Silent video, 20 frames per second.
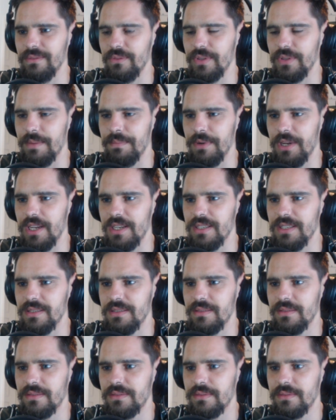with that blood.
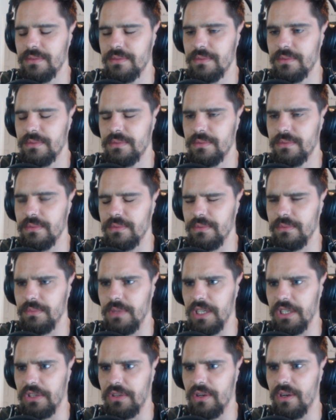Oh
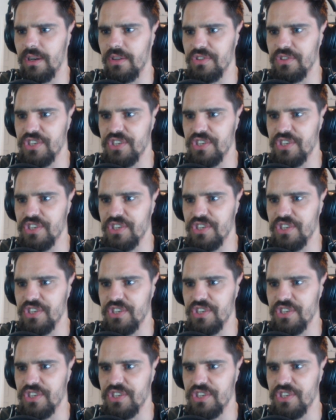my god,